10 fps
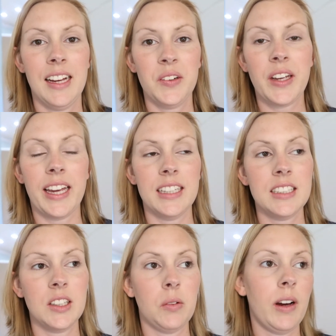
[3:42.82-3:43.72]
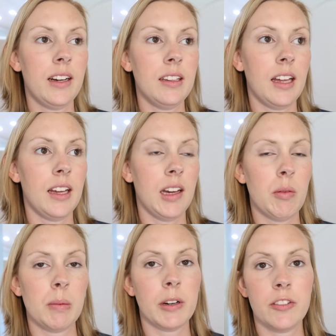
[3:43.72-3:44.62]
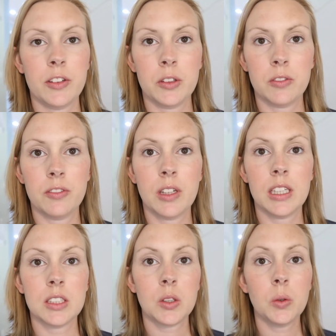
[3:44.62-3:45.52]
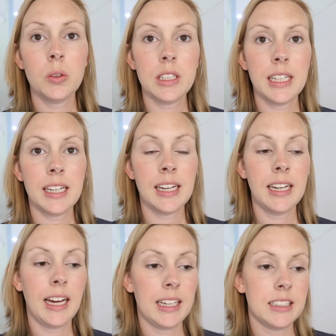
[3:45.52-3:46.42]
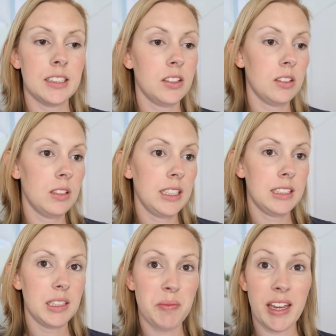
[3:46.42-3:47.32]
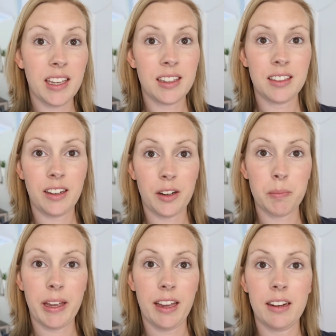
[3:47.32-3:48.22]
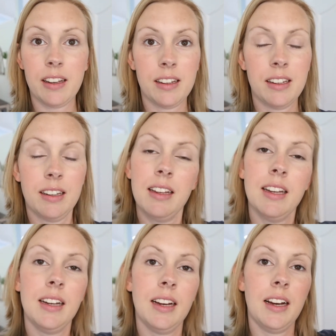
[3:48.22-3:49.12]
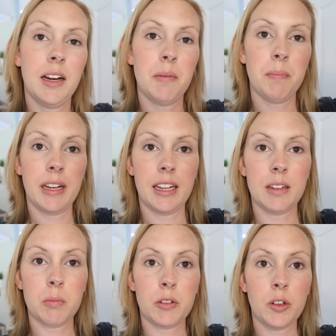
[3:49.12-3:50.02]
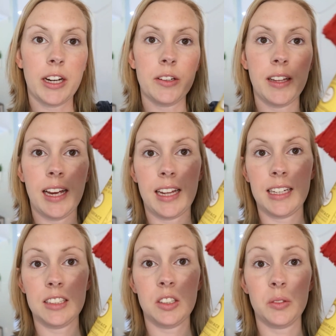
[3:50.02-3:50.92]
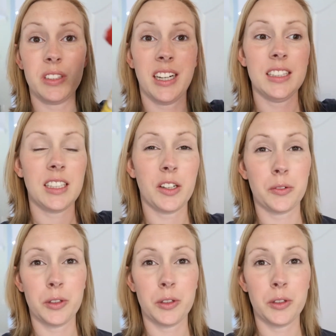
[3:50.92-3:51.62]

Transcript: Okay, so while that hummingbird food is cooling. I still need to make our bed, um, but before I do that, I need to dust our